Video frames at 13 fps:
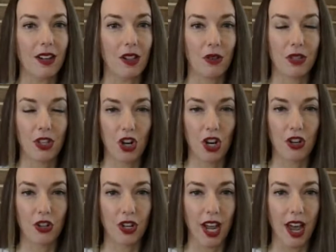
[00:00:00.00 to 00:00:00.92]
to close the
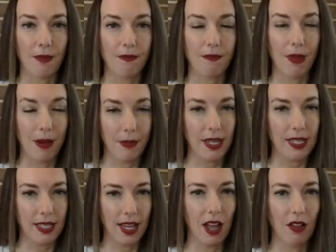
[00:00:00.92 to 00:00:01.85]
gender gap by
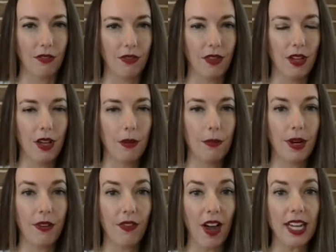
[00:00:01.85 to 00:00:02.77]
myself. But
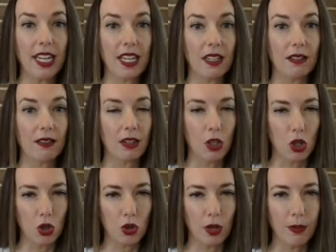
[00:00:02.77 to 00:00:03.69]
if I can
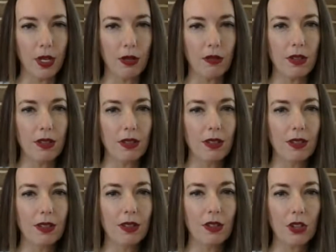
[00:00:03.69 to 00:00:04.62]
contribute
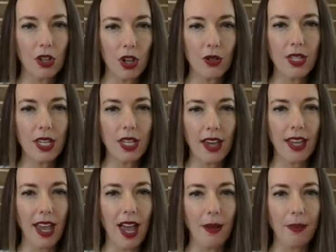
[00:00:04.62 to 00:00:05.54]
to closing
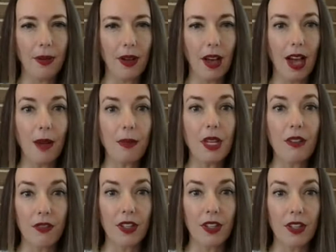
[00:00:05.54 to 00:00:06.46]
that gap, I'm
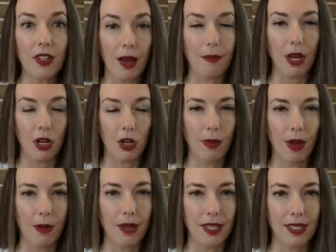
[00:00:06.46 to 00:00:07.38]
going to feel a lot
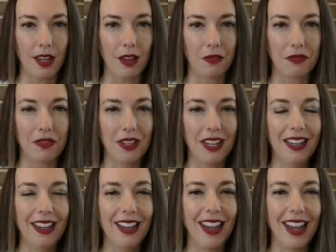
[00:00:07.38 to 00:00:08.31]
better about myself.
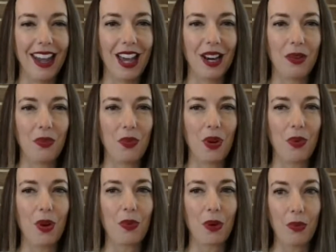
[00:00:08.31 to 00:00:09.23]
And
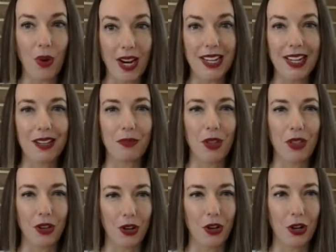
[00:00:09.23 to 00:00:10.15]
when we were pregnant
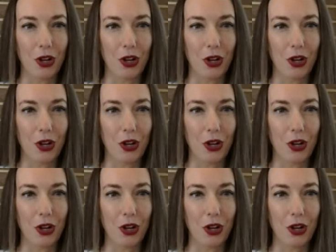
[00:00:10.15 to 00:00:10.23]
with our